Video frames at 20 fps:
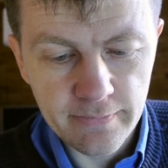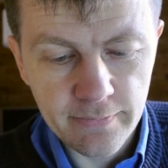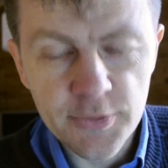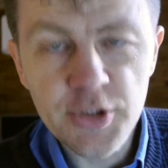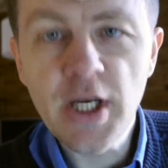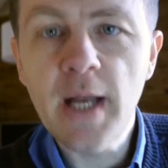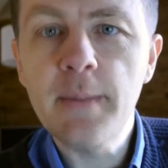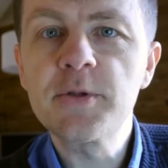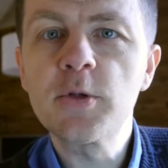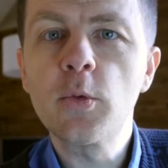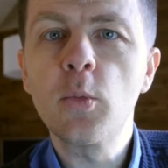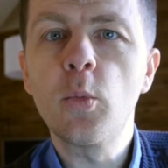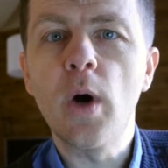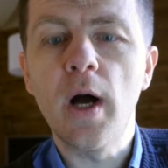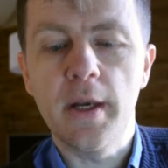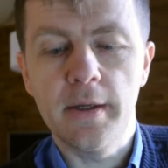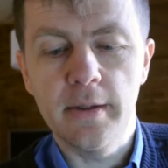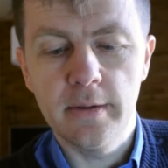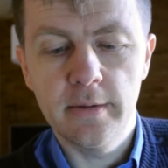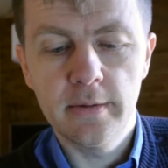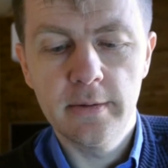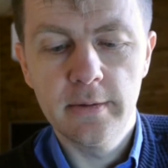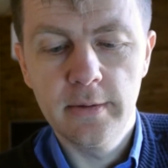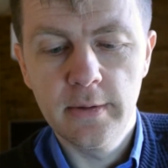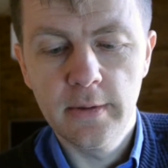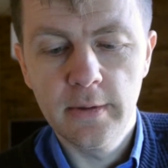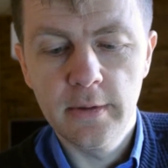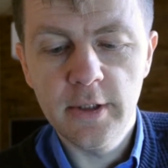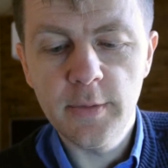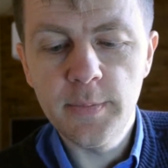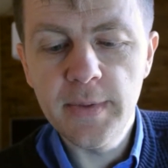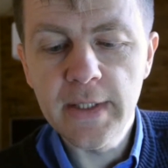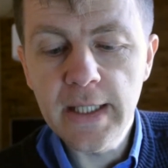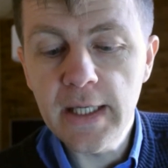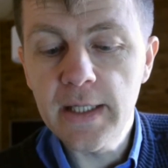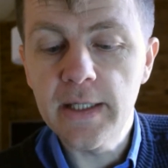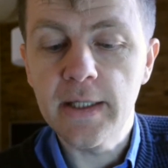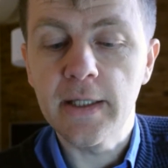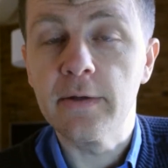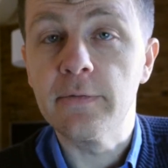Chapter 1. The
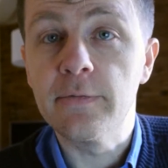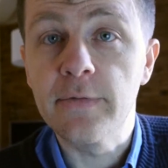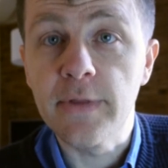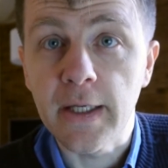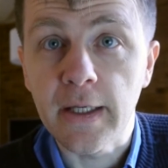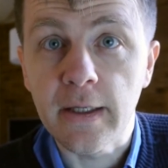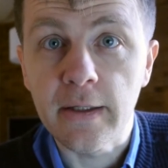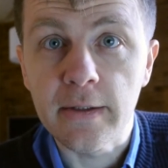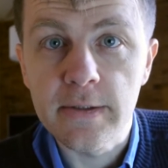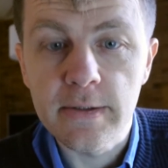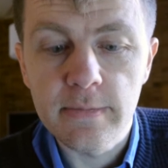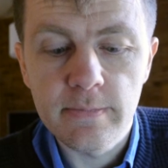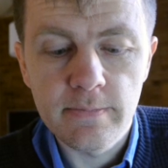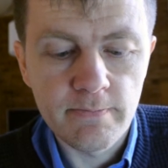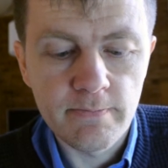Beginning of Things.